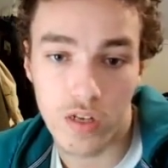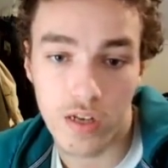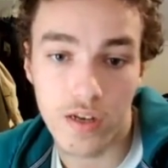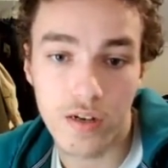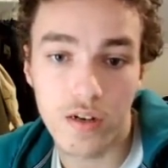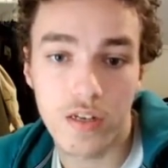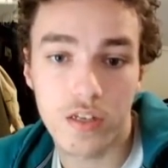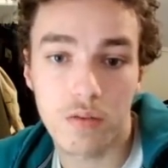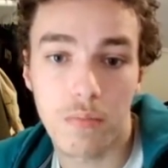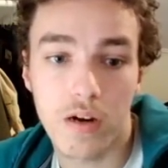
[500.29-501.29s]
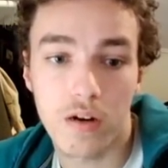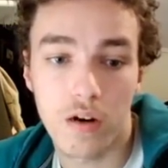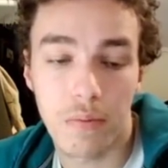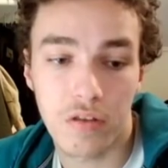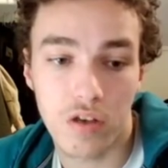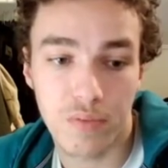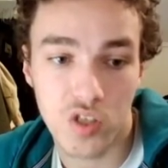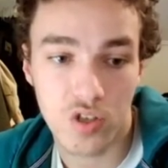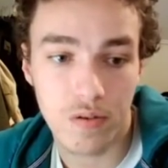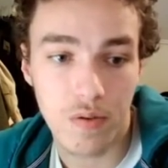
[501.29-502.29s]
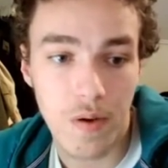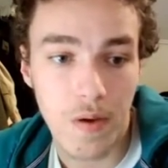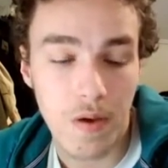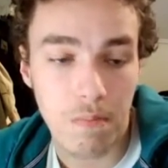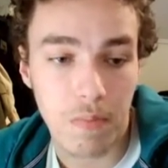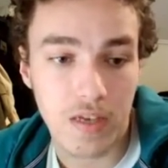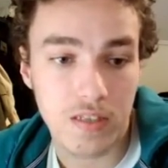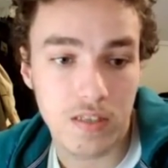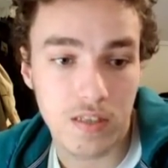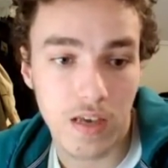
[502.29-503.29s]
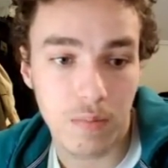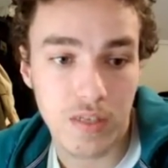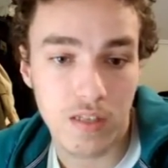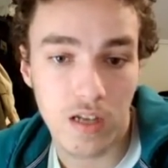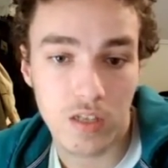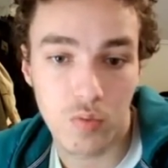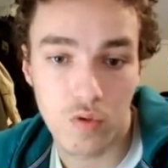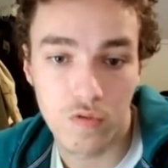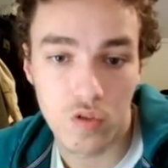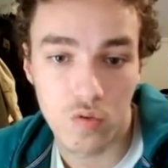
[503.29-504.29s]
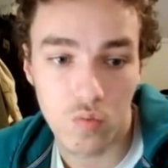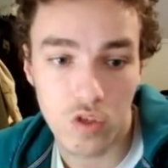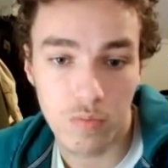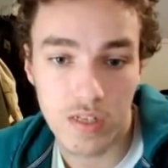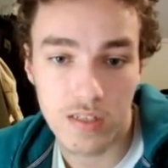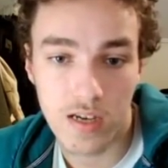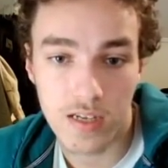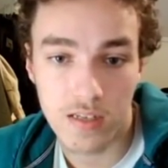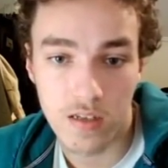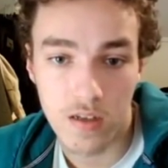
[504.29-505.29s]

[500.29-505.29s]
Here, it doesn't matter about the opposition, because the enemy still has moves, which means that